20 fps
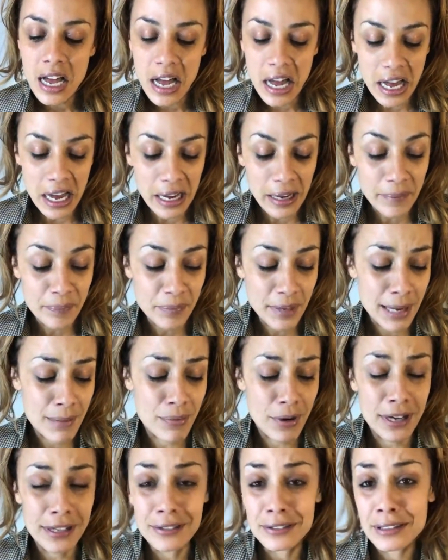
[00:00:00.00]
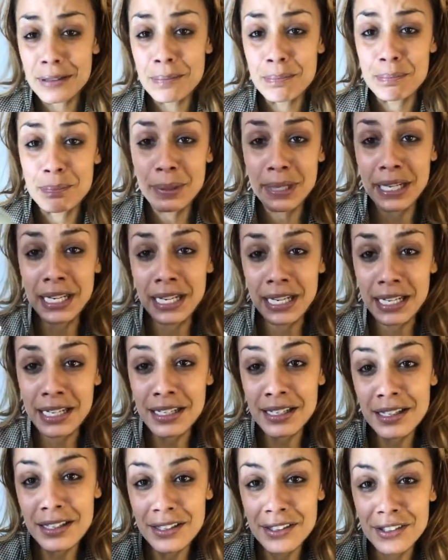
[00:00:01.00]
I brought out the
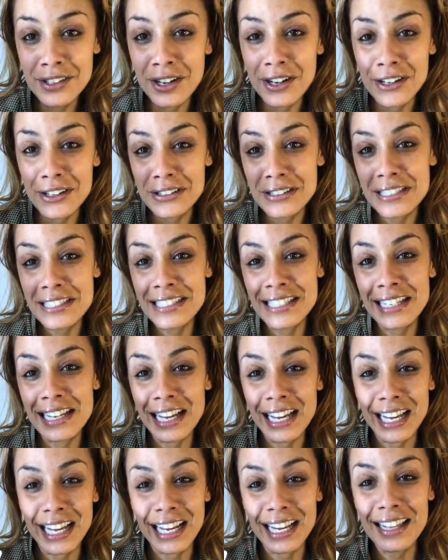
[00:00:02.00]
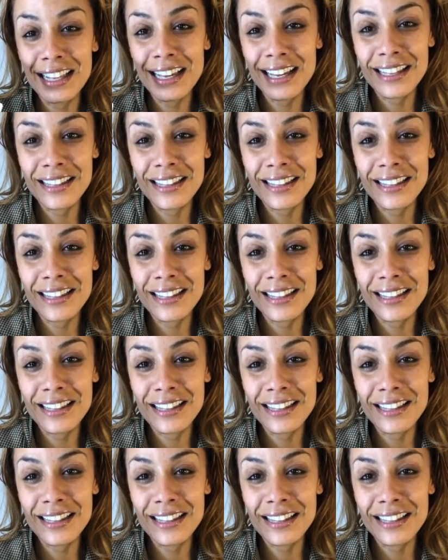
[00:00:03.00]
big cards today,